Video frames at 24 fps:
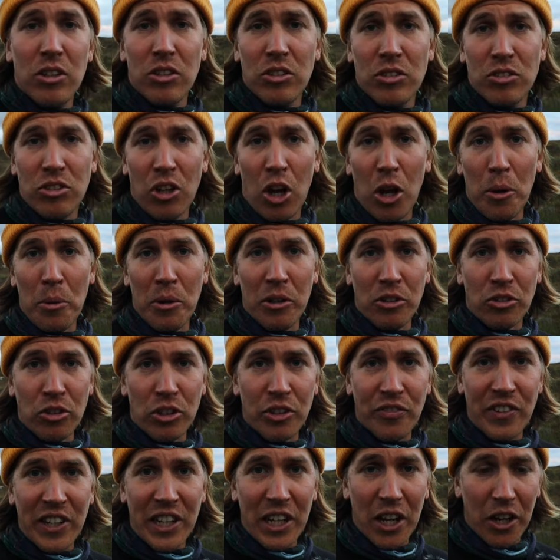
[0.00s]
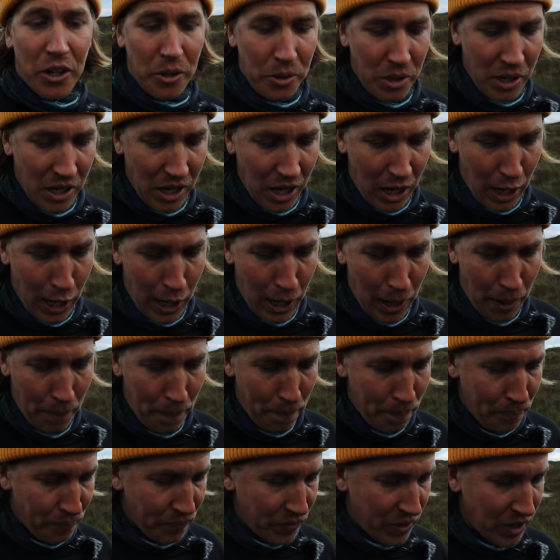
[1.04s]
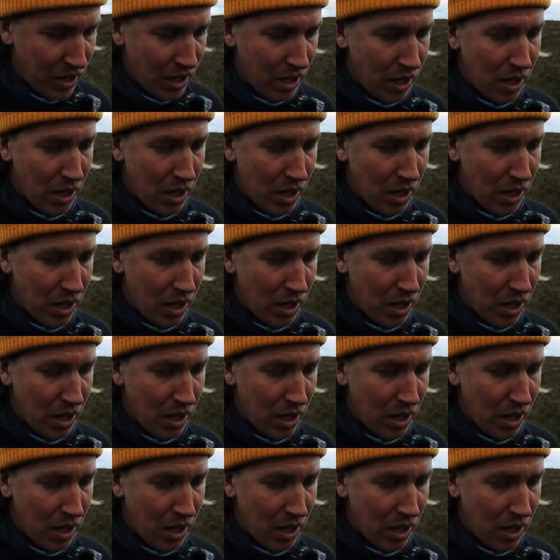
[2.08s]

So I hope you enjoyed the video. Um,